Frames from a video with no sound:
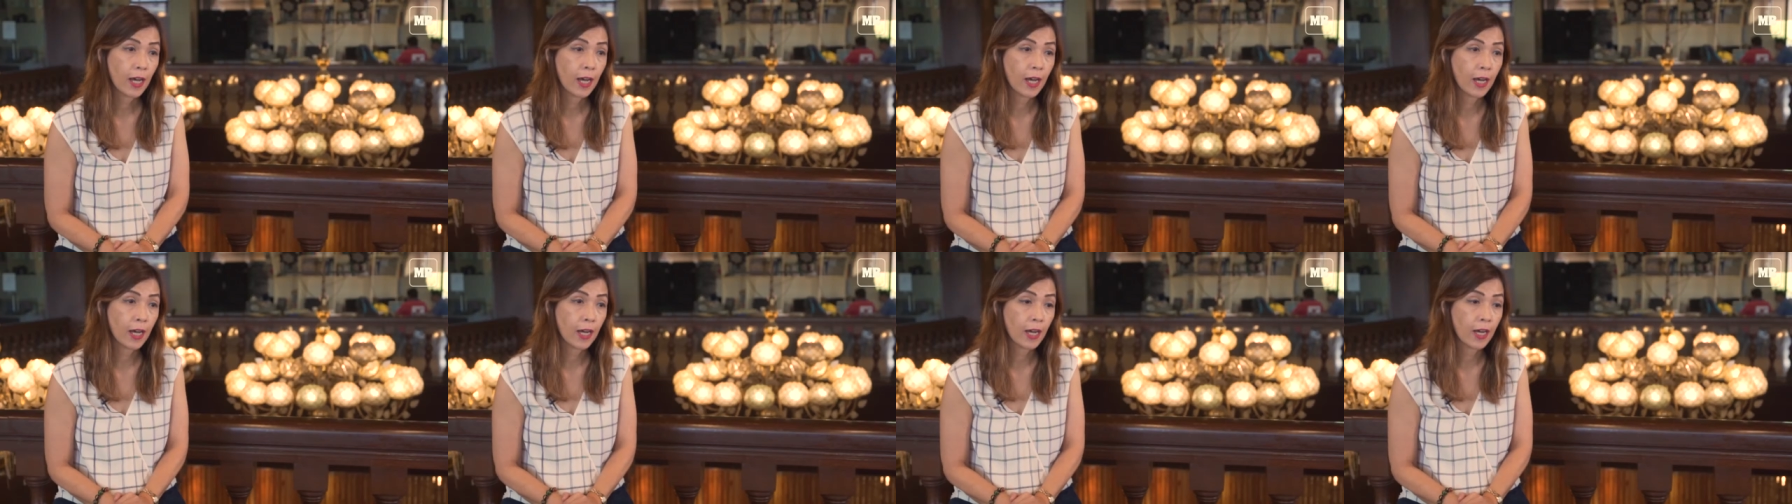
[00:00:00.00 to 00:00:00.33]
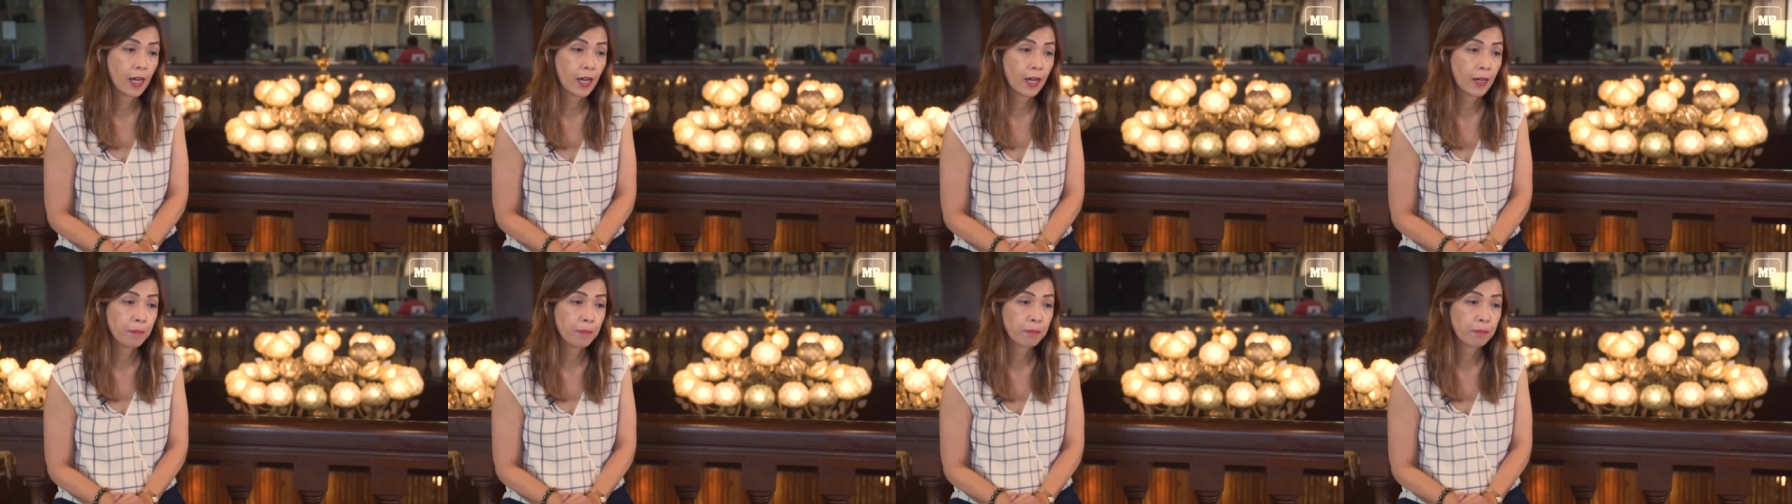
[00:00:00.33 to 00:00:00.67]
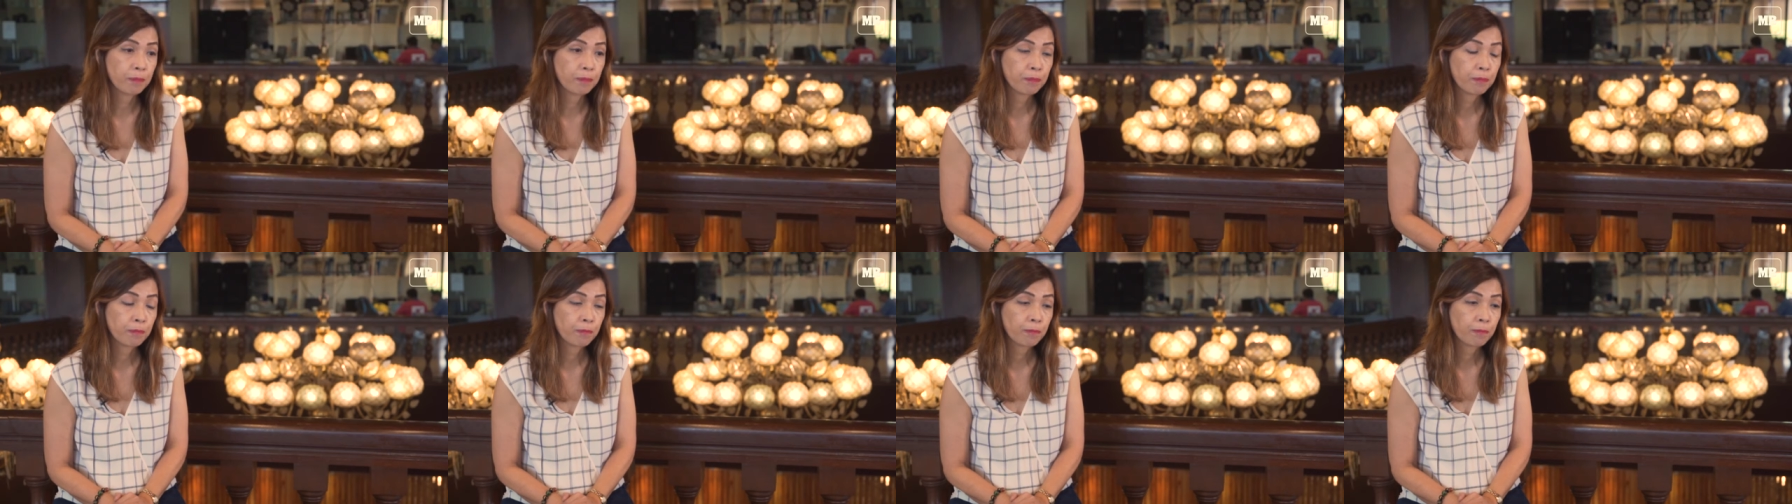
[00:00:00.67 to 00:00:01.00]
Um,
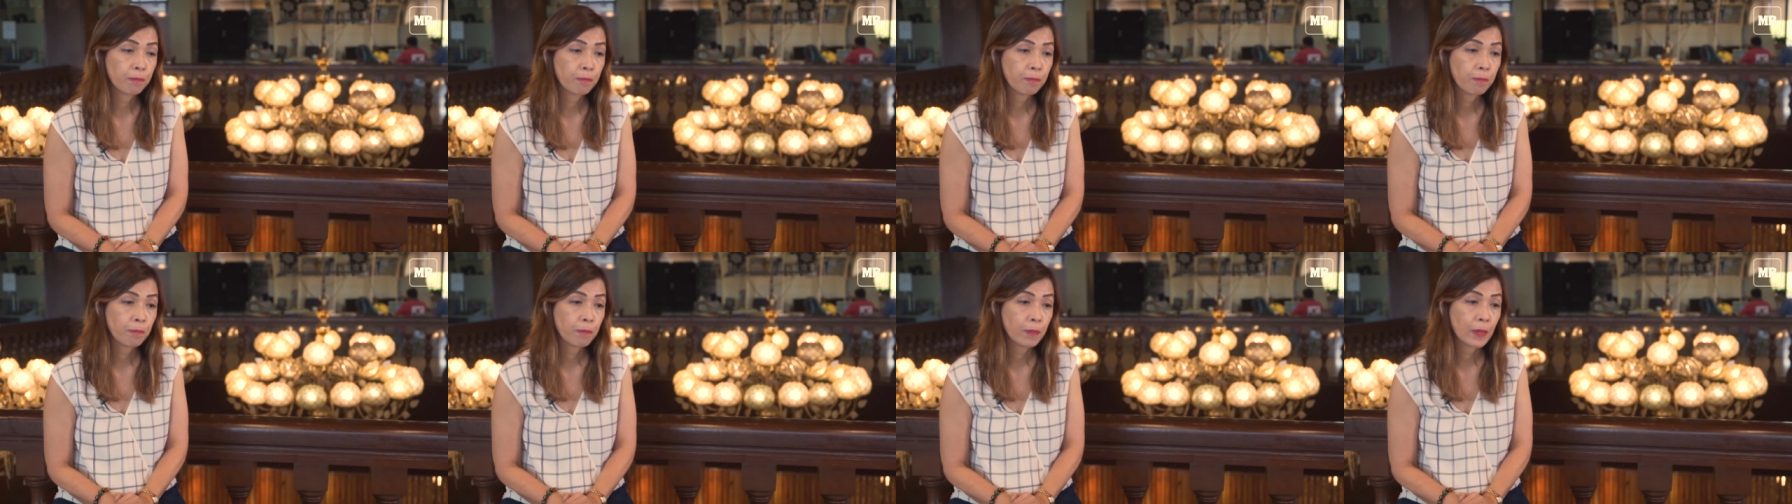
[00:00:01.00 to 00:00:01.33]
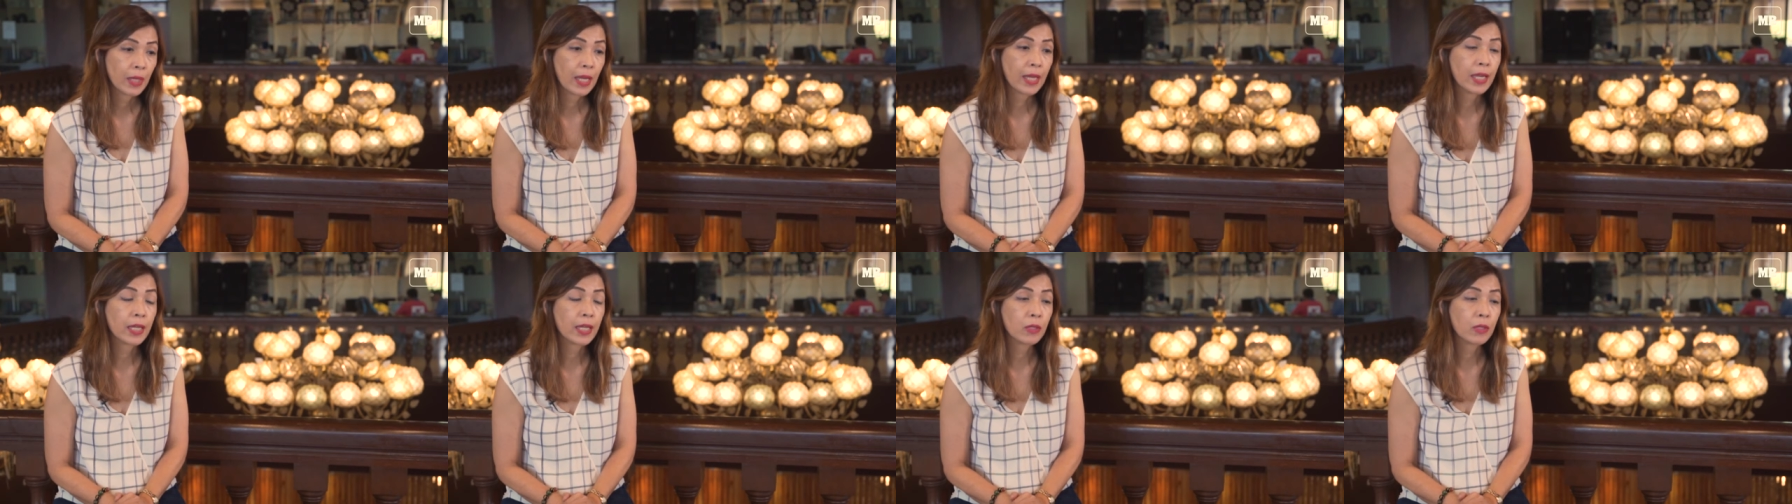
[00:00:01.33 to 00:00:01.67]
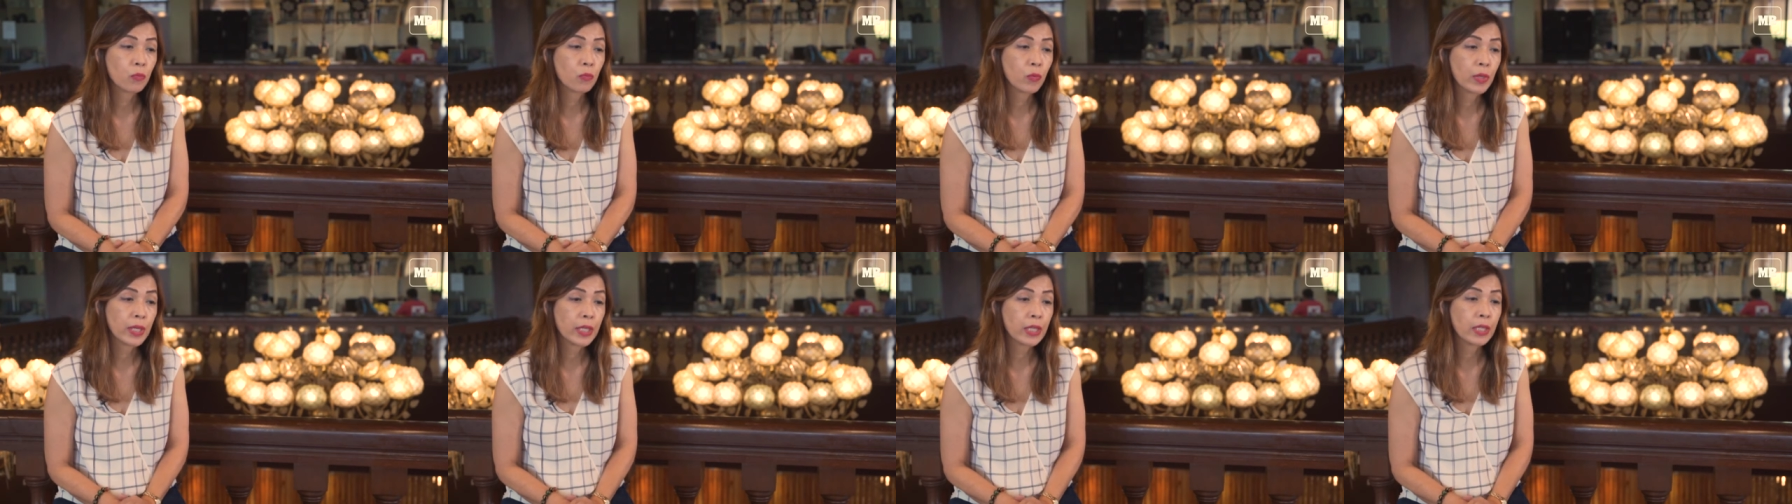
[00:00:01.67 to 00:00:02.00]

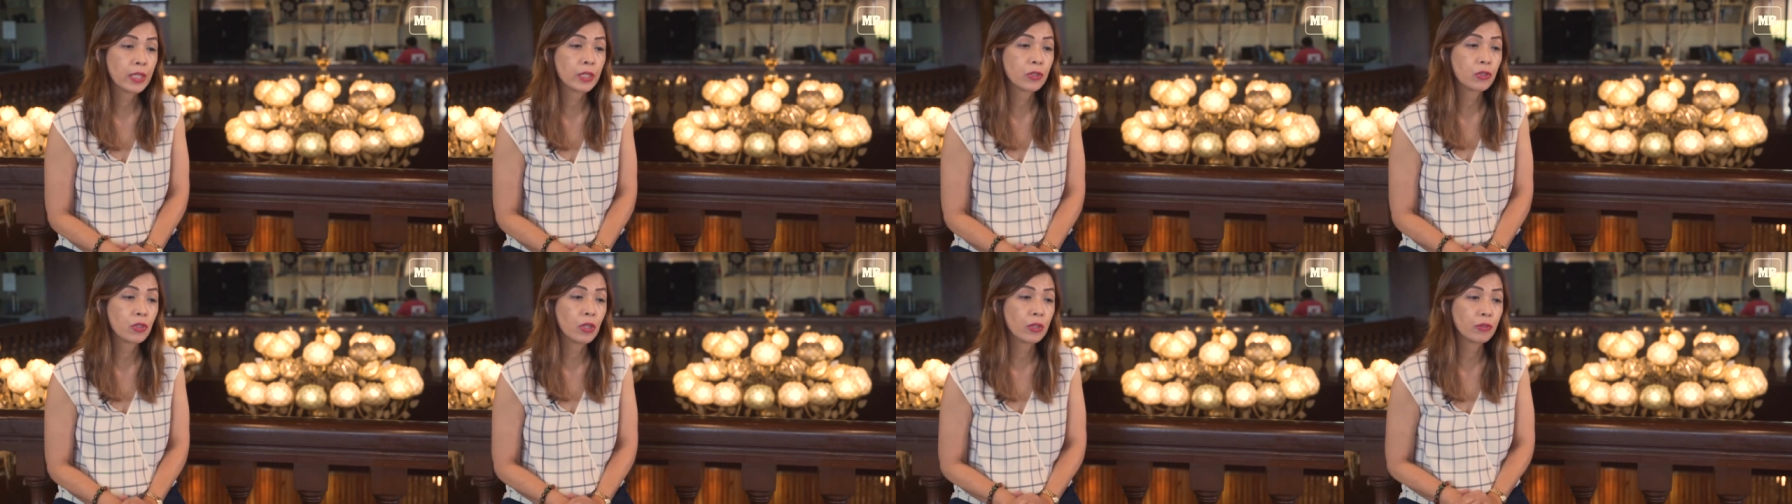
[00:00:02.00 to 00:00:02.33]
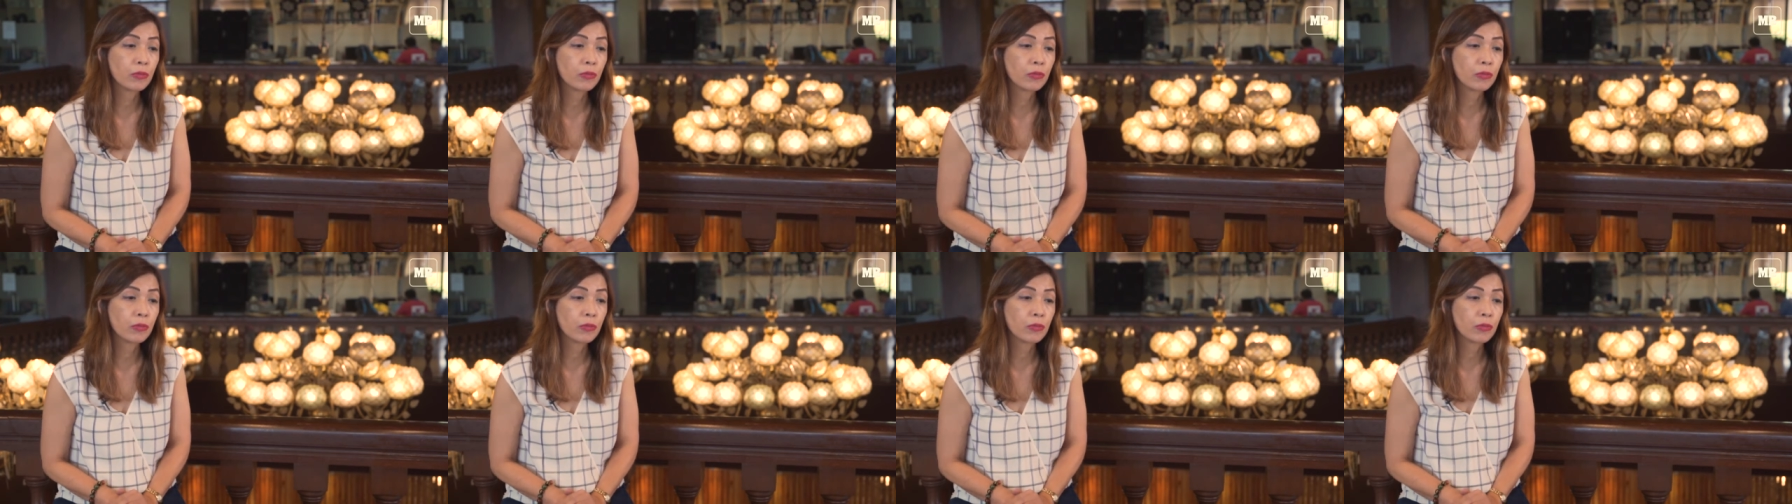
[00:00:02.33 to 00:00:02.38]
and we